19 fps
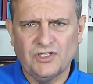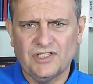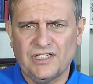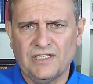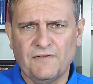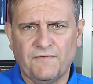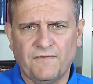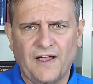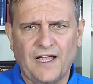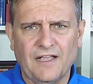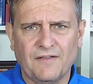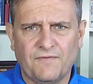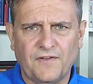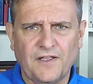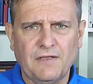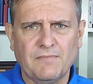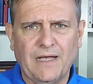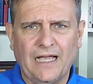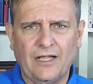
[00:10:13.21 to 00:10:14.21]
see
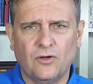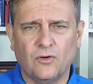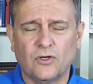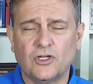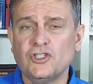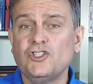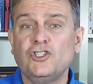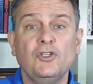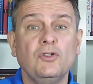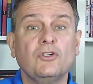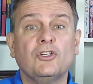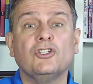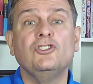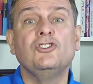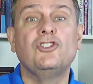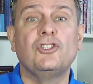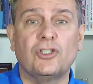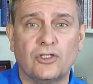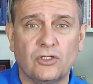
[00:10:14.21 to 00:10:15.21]
female organs, you
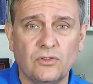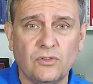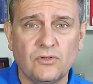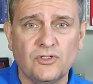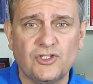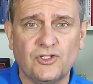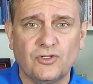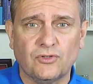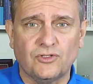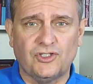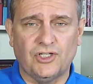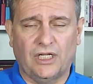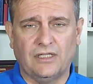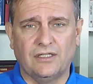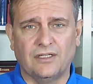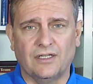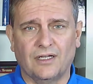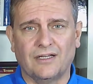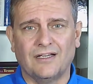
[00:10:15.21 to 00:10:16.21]
can choose your
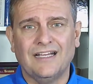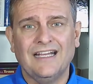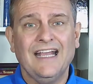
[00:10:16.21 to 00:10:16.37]
gender.